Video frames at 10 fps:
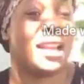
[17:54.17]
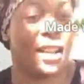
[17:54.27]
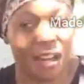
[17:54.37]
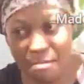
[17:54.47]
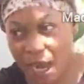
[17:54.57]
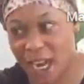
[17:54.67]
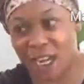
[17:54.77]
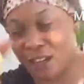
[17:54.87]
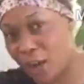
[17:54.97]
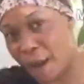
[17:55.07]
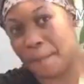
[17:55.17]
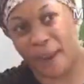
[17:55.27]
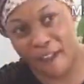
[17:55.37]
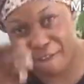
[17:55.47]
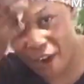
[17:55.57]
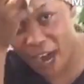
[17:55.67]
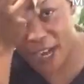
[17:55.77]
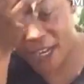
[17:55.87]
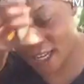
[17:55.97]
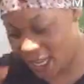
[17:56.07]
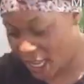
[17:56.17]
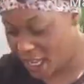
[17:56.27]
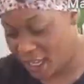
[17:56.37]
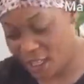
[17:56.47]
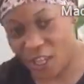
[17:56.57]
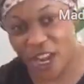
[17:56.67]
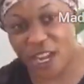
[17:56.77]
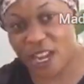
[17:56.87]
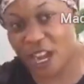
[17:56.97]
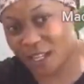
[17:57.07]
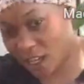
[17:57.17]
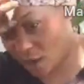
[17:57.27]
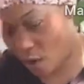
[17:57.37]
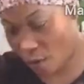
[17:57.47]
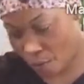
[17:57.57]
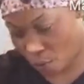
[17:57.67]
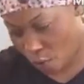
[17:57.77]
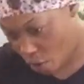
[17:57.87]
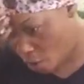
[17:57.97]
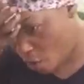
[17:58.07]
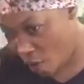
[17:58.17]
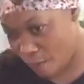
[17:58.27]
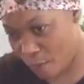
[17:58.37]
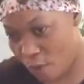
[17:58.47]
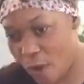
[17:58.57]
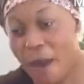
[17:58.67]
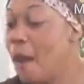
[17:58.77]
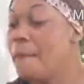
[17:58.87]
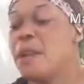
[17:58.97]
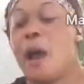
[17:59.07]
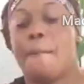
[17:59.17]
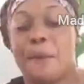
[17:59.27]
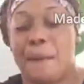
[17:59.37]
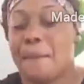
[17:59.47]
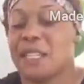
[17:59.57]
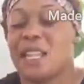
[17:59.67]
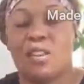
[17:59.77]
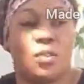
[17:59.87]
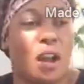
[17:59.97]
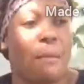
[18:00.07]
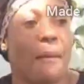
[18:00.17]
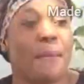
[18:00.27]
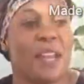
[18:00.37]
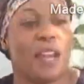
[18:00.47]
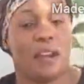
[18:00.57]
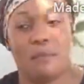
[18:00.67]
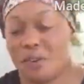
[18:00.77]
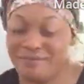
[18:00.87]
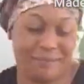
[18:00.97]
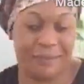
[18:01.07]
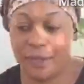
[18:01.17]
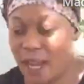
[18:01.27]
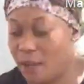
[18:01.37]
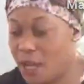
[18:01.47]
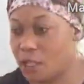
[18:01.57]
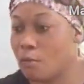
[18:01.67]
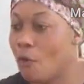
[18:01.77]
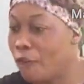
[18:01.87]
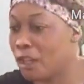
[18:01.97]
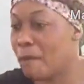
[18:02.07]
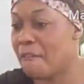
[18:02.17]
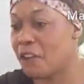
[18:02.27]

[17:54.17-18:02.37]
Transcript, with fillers: say, knock the back of the crab for your part. Stay neat I say, come cover, come cover. I'm not put it on my skin, on my beard. Anyway, move on to my